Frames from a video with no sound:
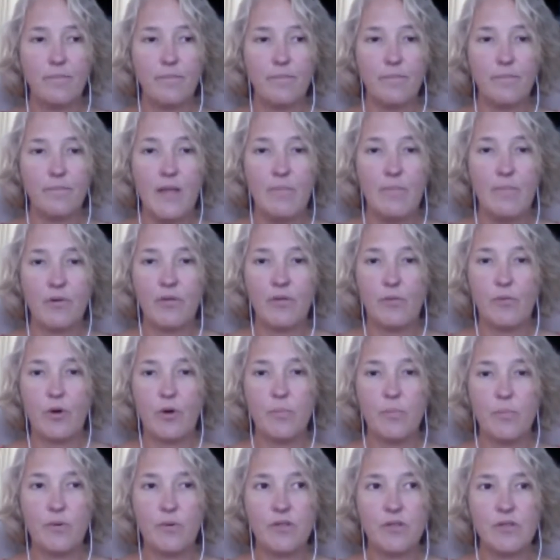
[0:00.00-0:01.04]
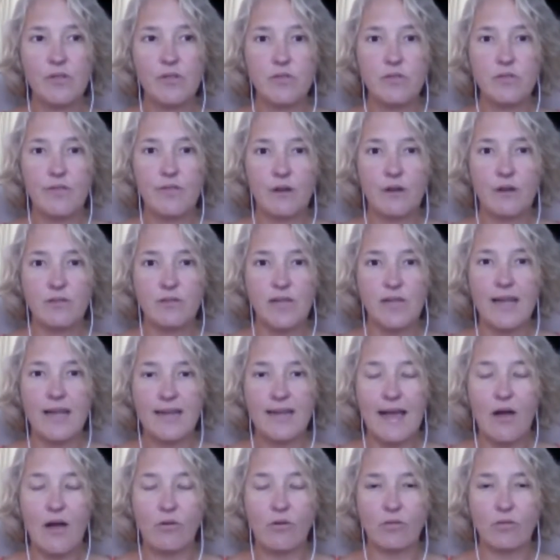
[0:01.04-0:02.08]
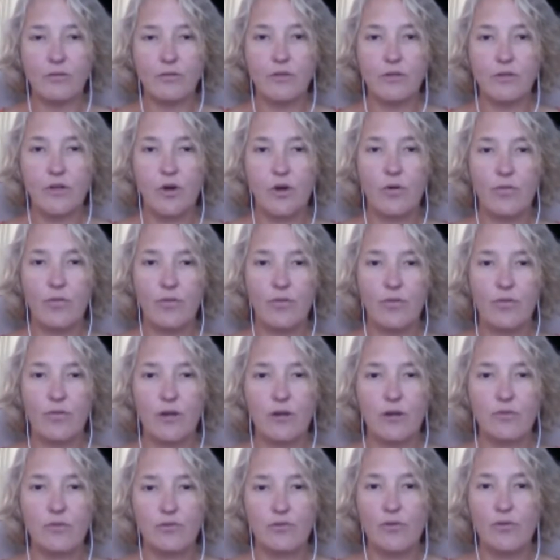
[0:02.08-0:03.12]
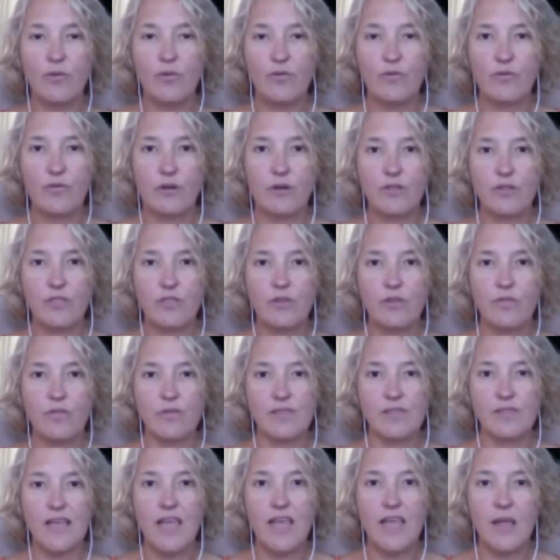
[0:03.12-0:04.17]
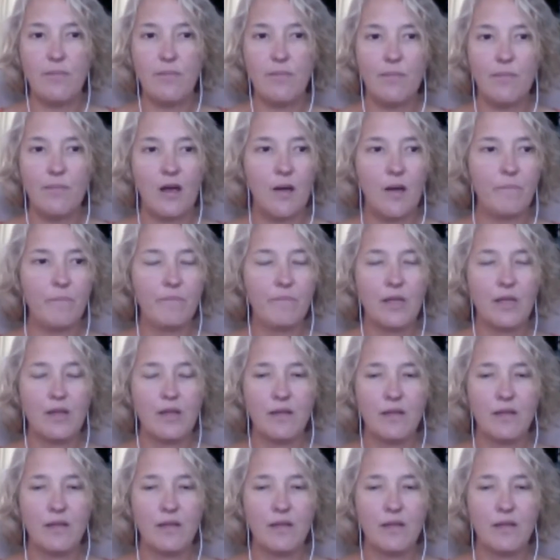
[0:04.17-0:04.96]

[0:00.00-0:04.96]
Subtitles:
people that wrote books and they're dead now, their truths are still the same.